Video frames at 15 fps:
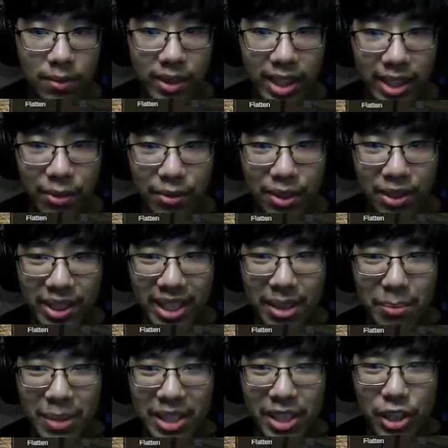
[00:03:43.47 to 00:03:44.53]
I feel like
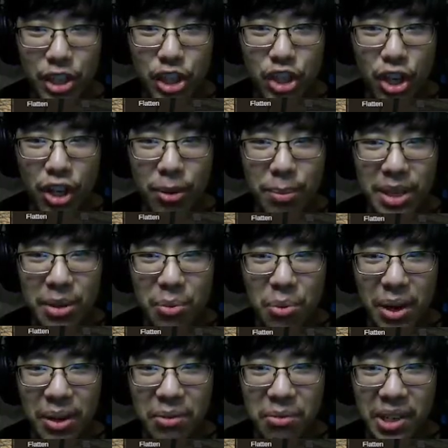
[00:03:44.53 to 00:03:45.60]
I'm making a Char
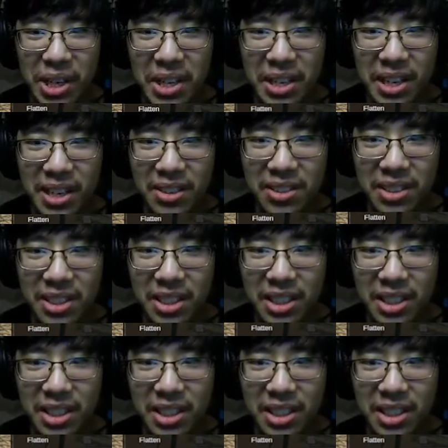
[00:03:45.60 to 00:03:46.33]
B1 right now.